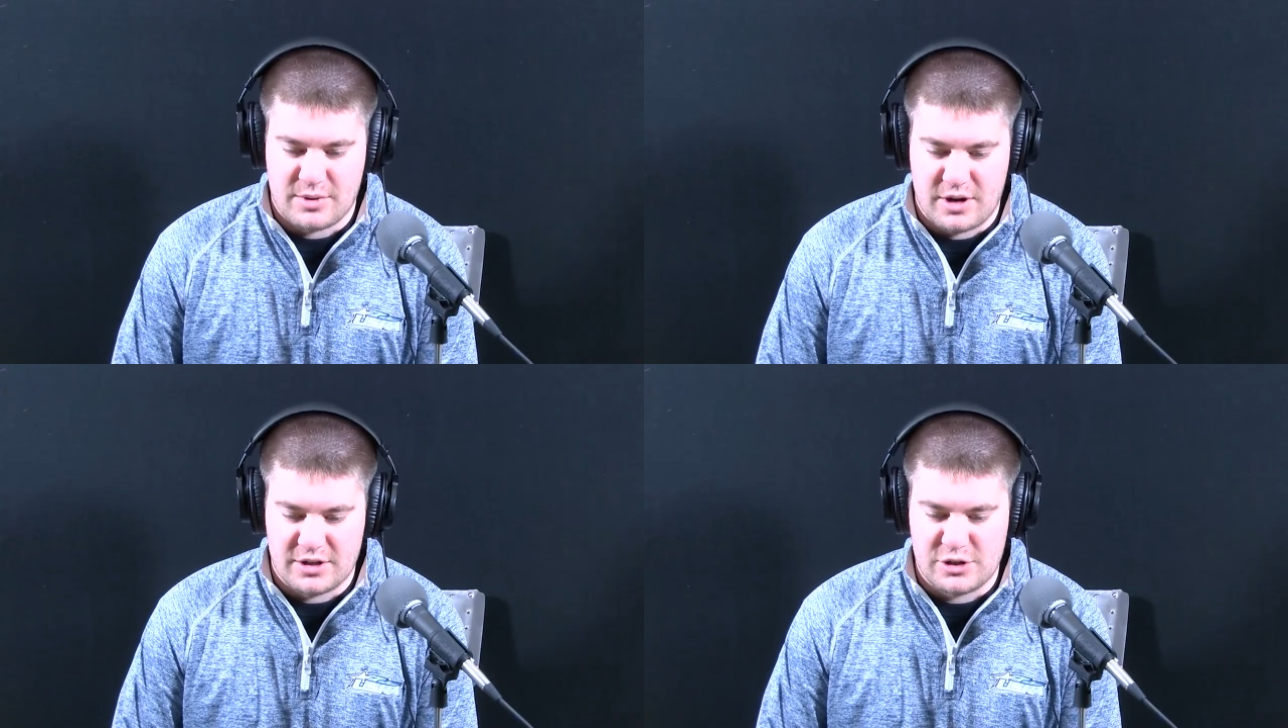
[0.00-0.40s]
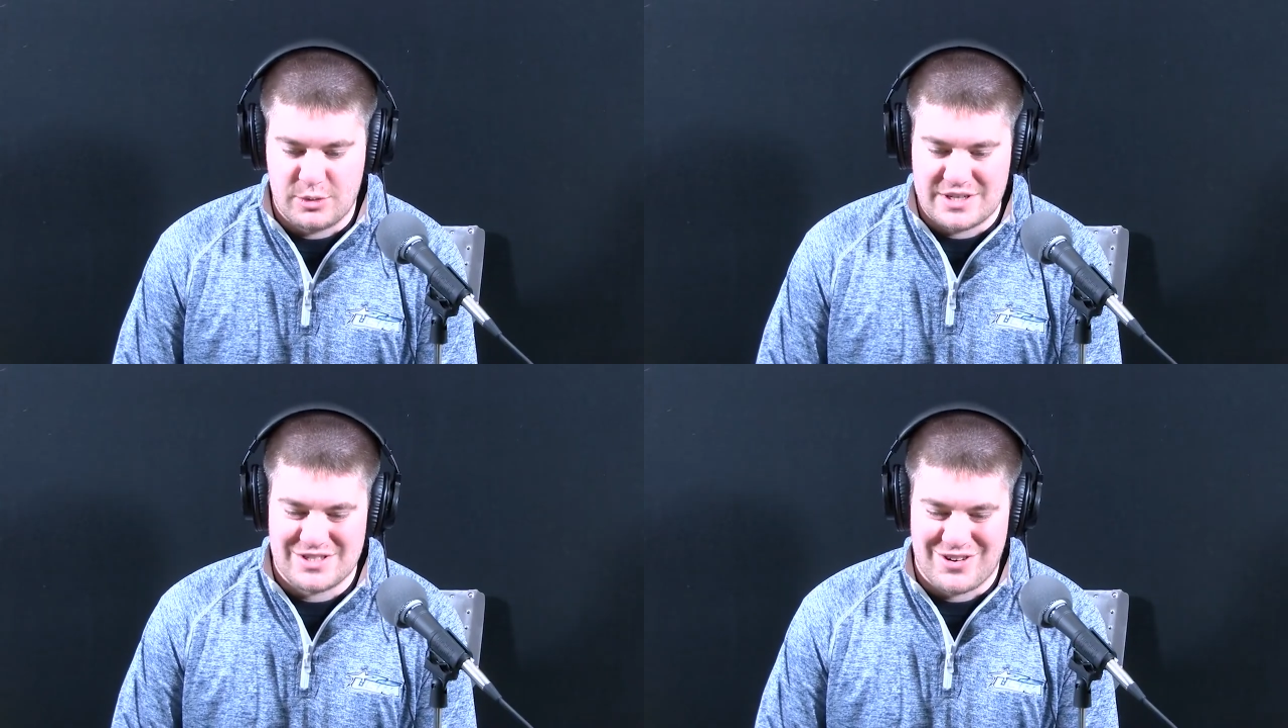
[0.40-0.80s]
Products
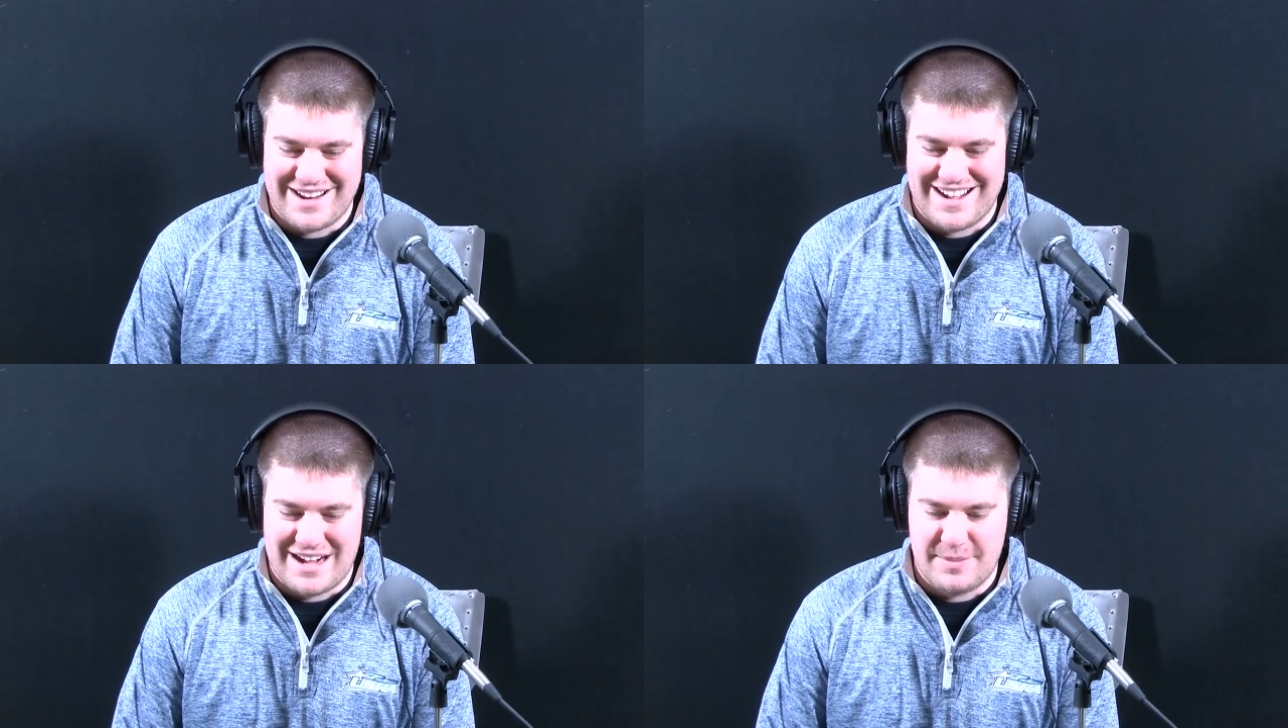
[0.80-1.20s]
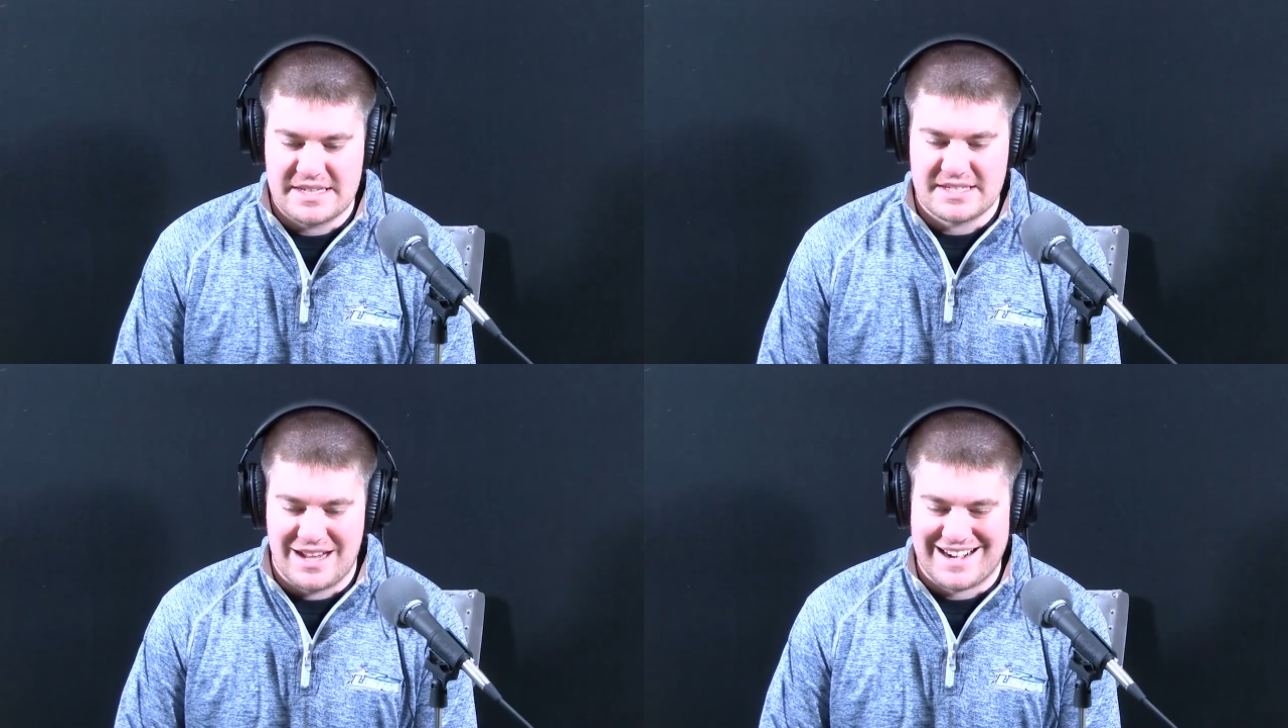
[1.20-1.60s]
U S R A Hobby
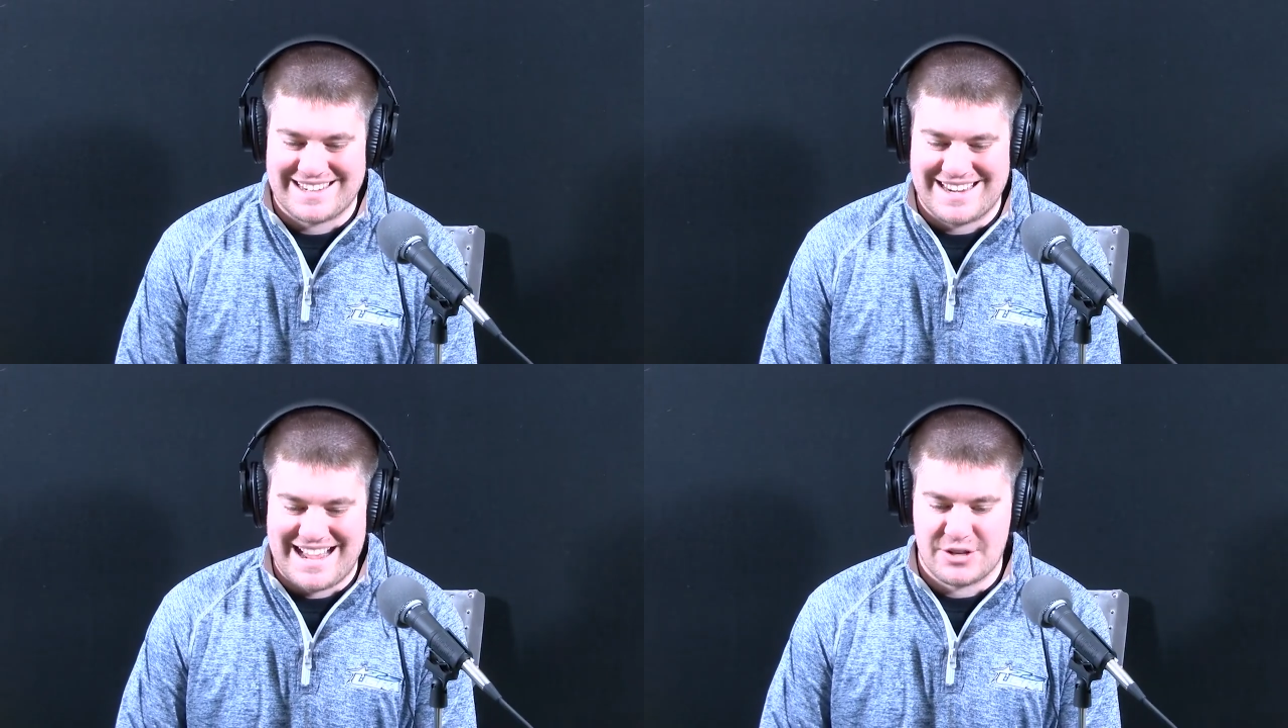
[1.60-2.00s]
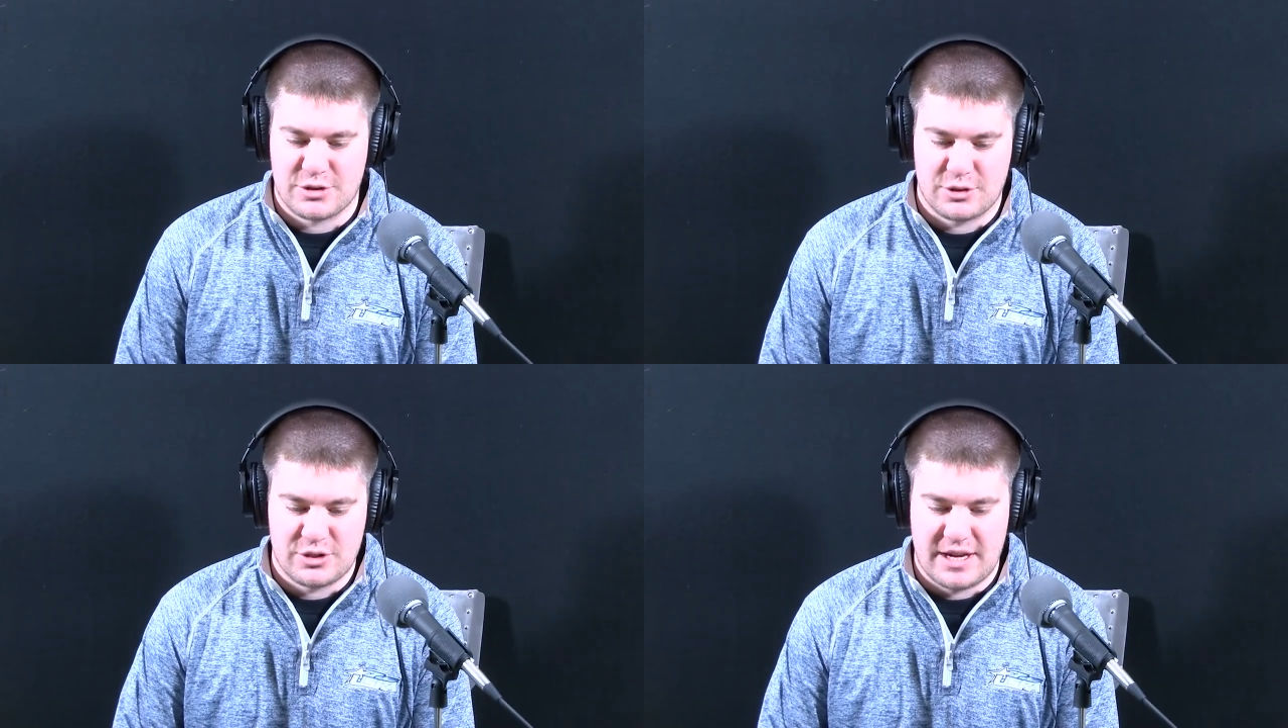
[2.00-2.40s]
Stock
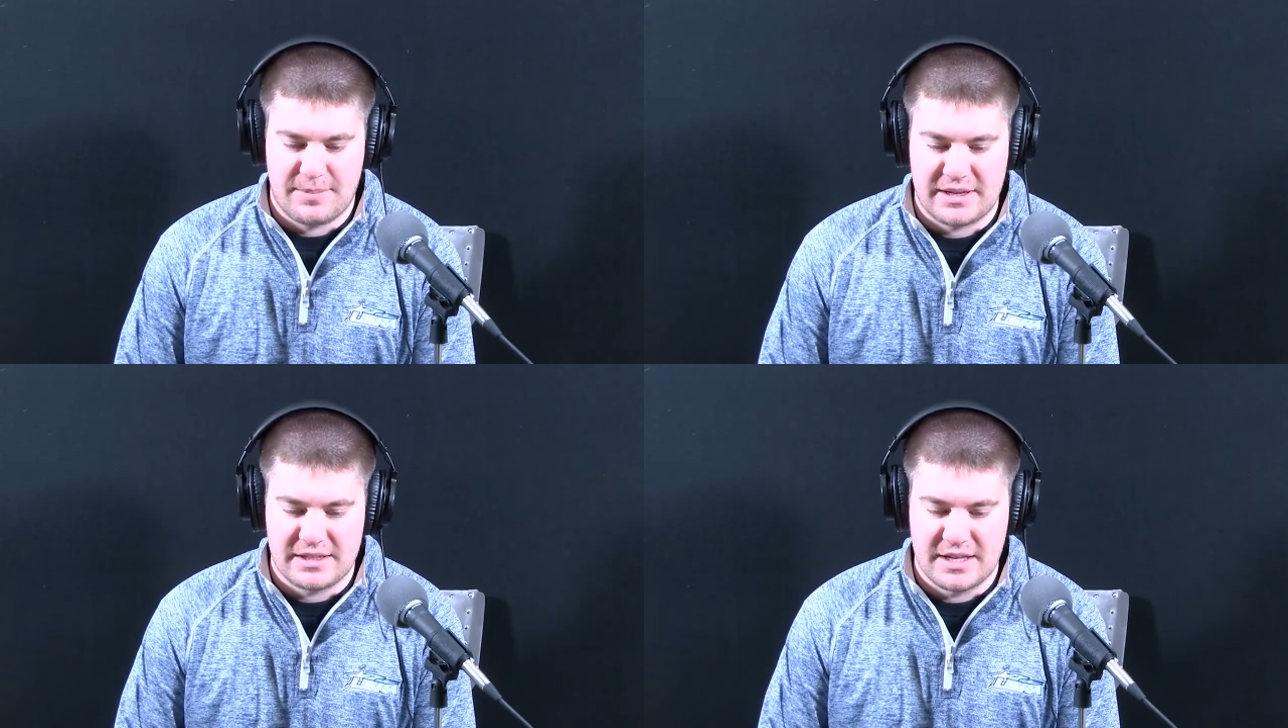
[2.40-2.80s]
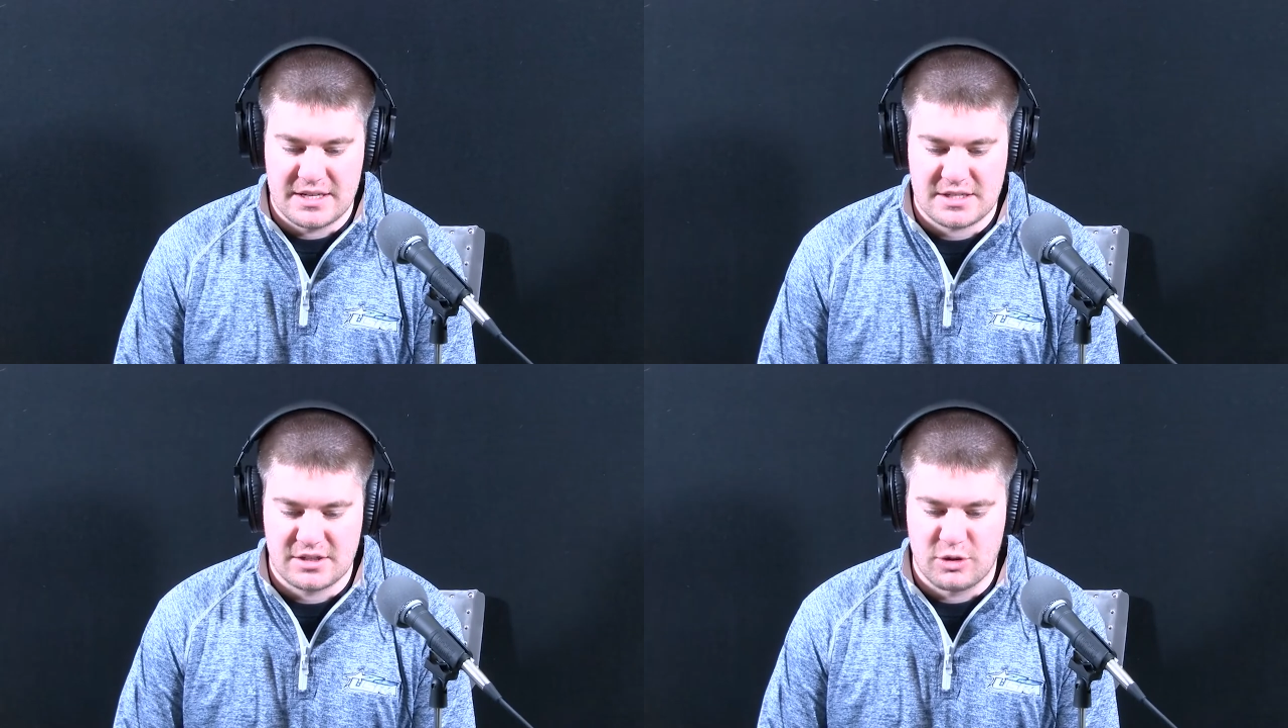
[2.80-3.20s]
National Champion,
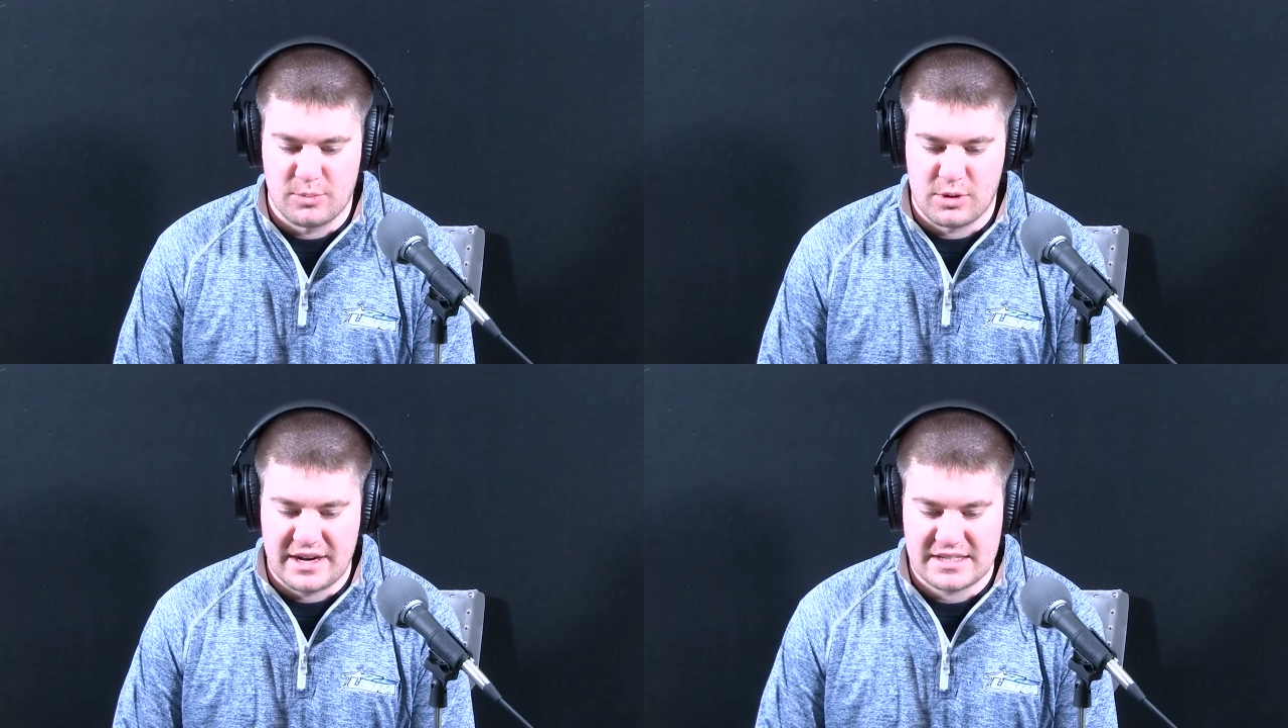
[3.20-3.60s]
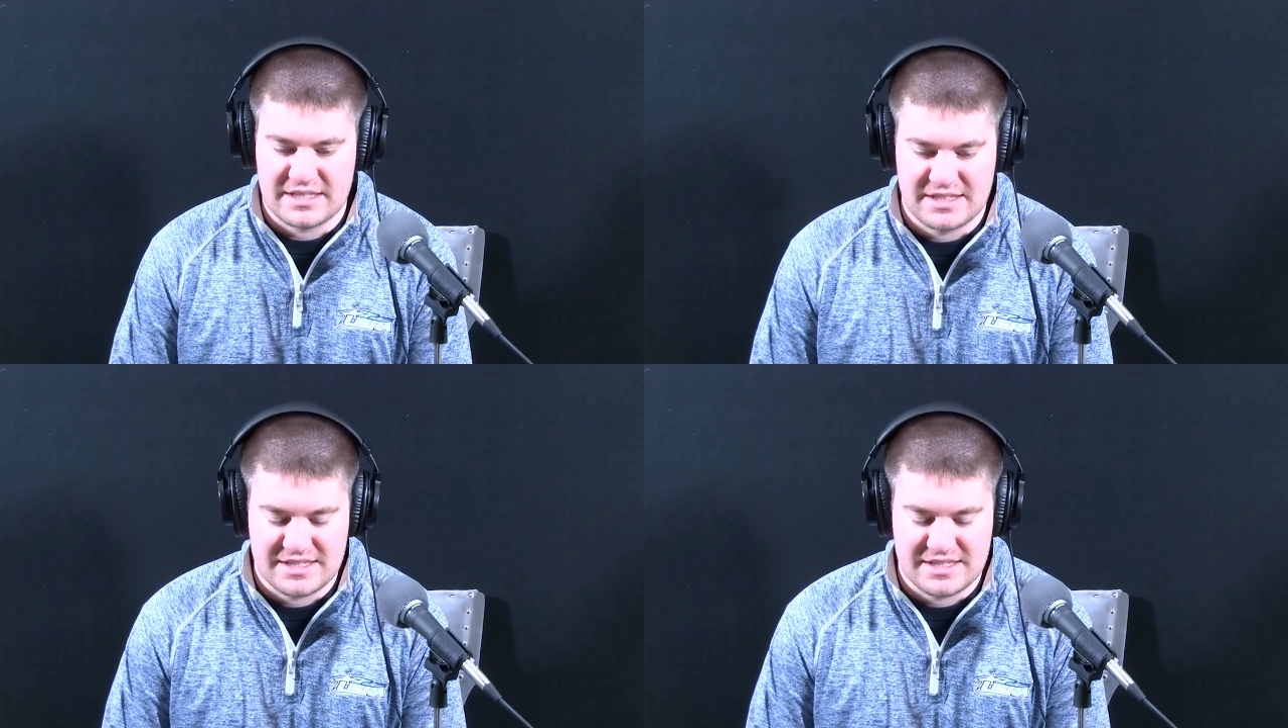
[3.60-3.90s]
Dustin Gulbrandson.